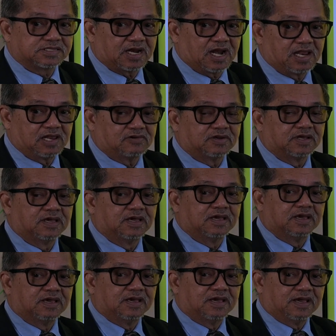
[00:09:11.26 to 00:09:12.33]
trillion
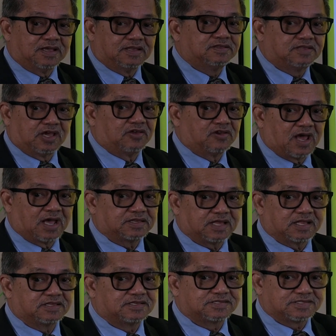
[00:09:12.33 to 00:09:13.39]
in the
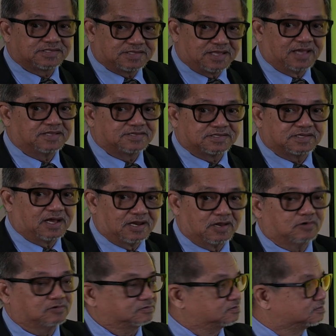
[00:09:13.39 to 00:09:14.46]
United States
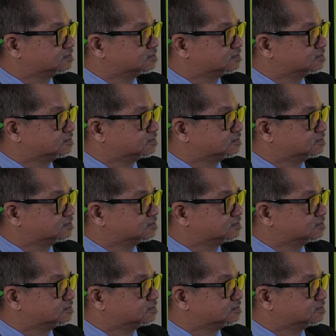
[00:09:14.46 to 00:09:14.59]
alone.